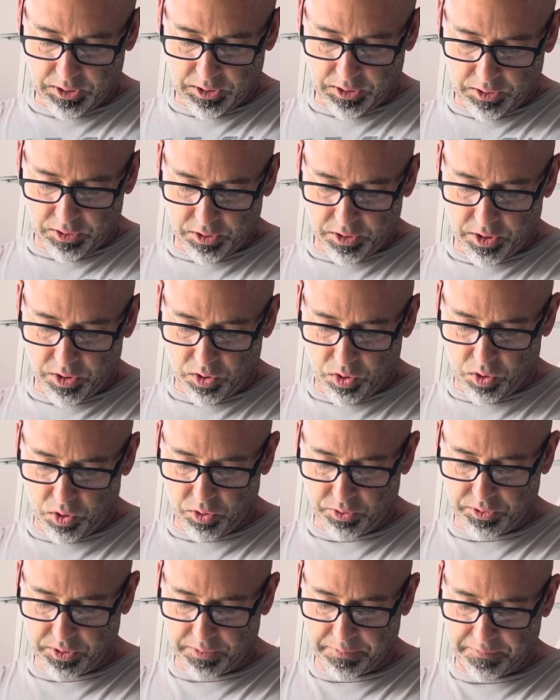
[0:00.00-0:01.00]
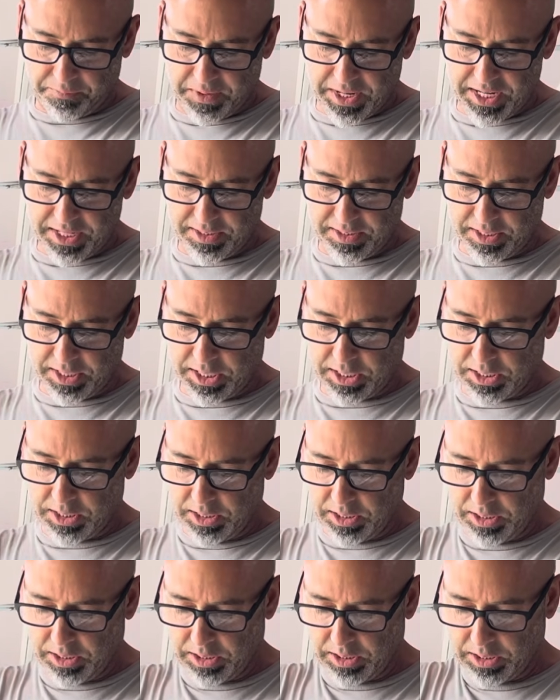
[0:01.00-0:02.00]
So your holes are facing,
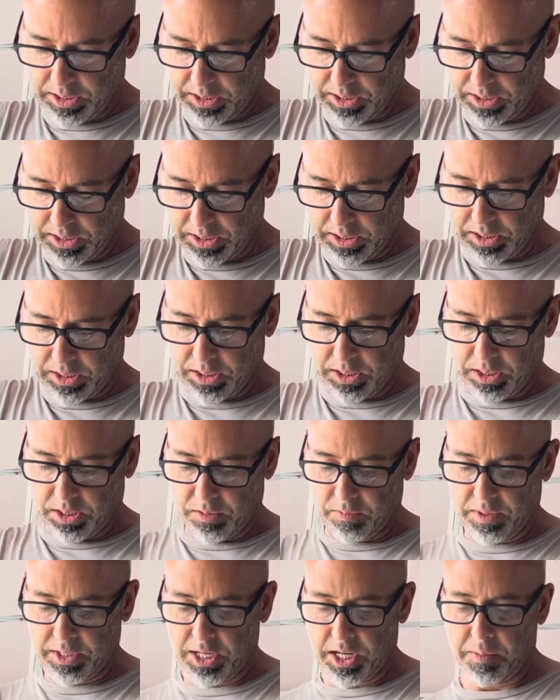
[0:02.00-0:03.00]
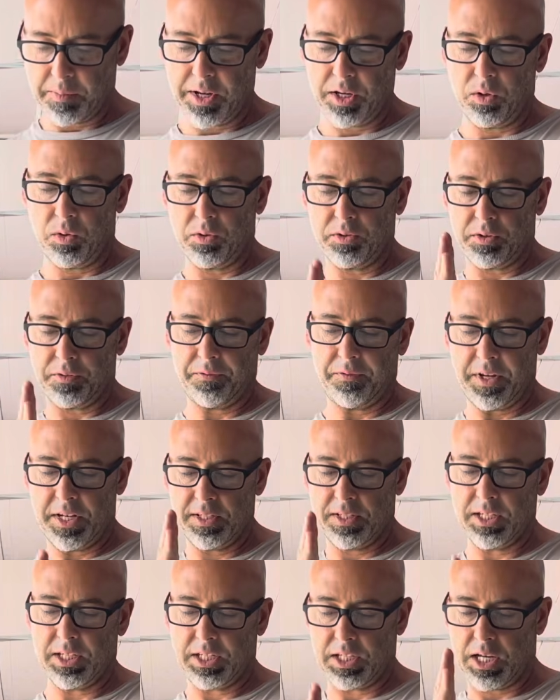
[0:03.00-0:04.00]
right now my holes are
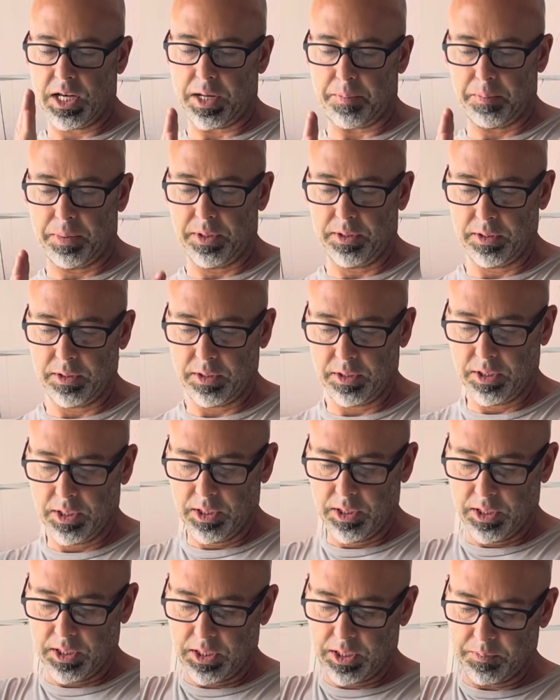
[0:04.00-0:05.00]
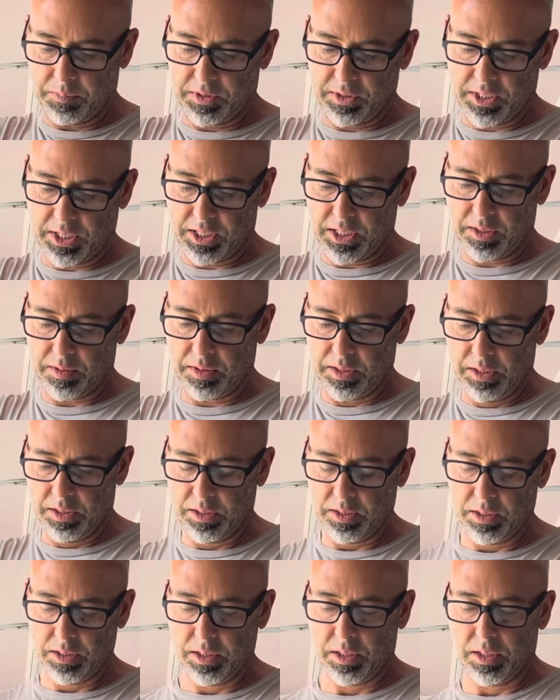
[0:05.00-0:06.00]
facing up. I'm sticking
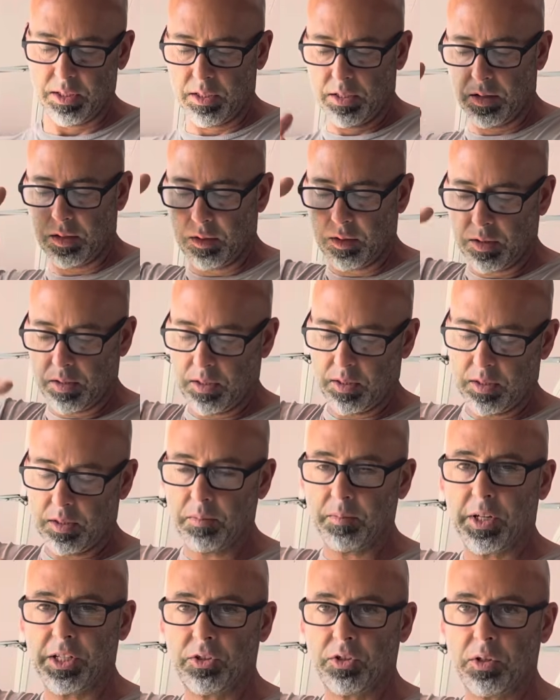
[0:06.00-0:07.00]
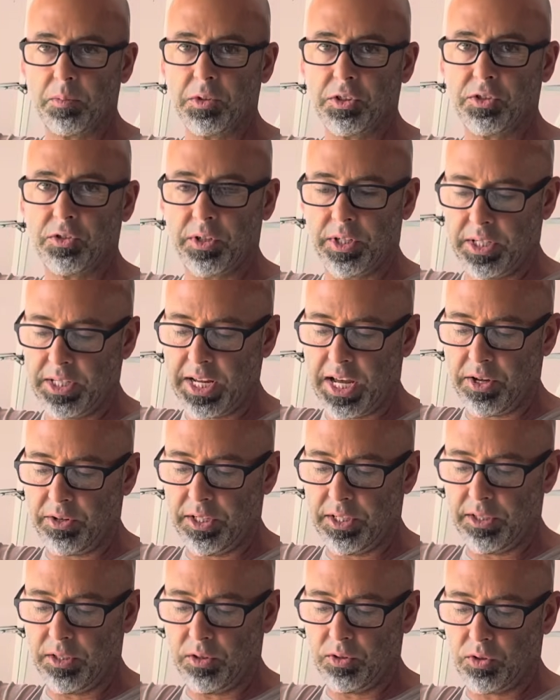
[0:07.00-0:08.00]
my trimmer string down
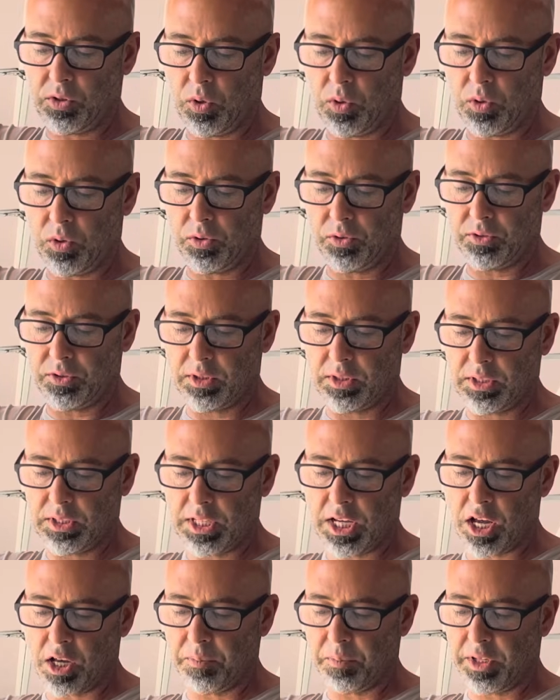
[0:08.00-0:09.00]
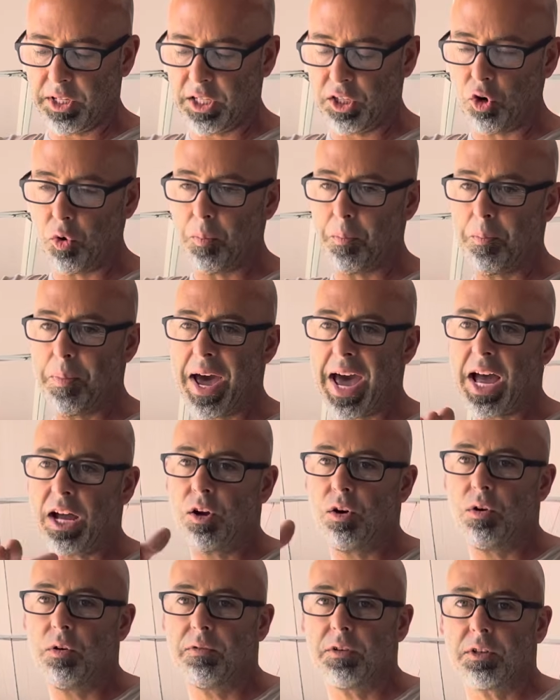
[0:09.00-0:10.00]
in those holes. Now I'm going to go back
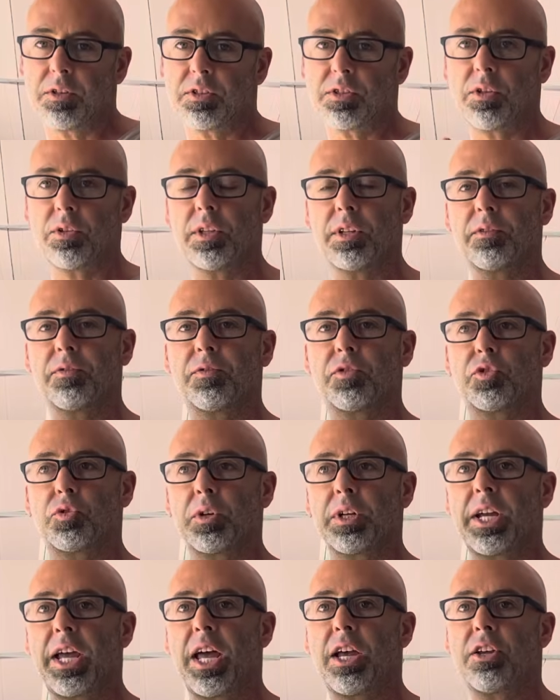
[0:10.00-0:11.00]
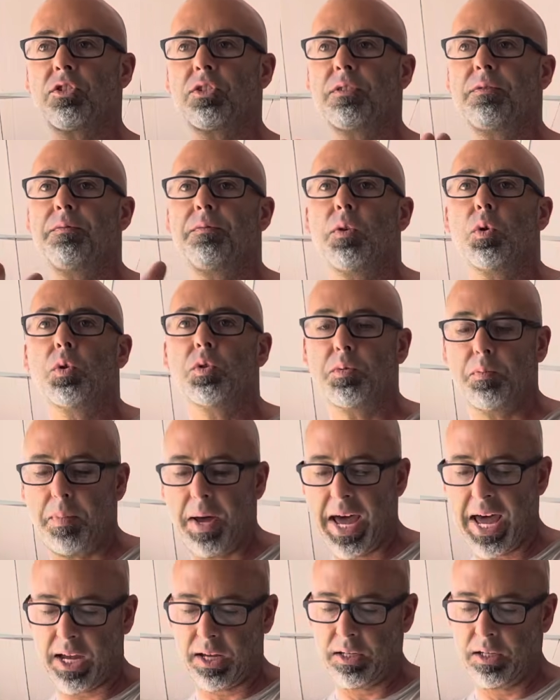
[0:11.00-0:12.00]
over so the string actually folds
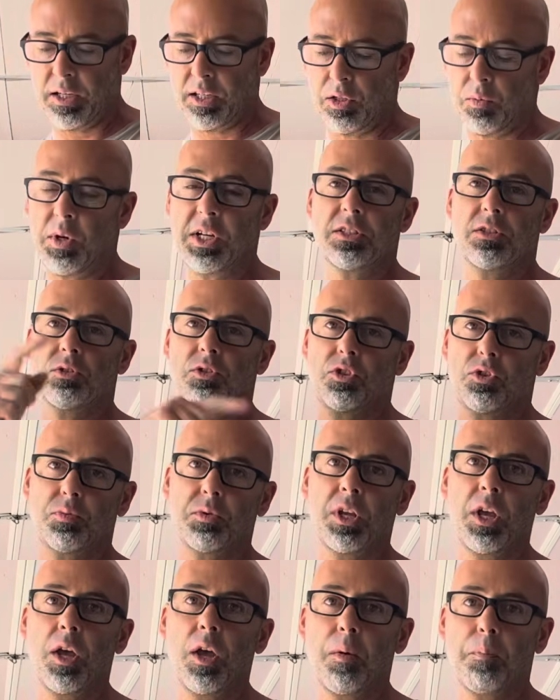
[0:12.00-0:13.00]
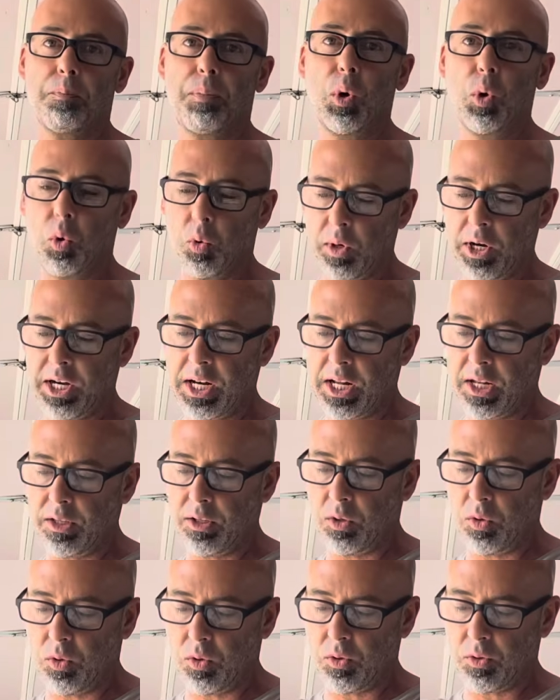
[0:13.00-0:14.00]
back. Otherwise they'll just pull right out of the
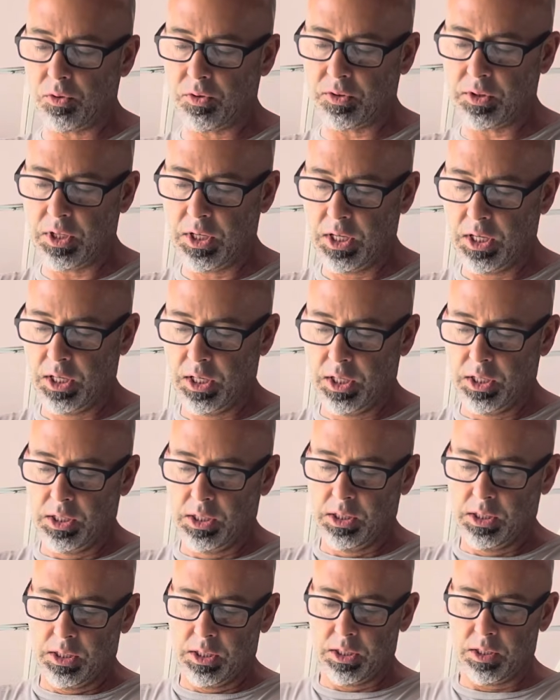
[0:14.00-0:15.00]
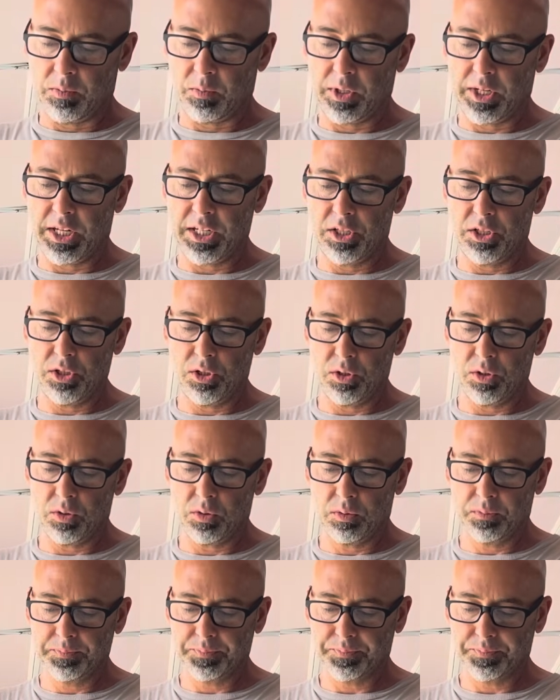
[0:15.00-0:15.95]
holes. And what I do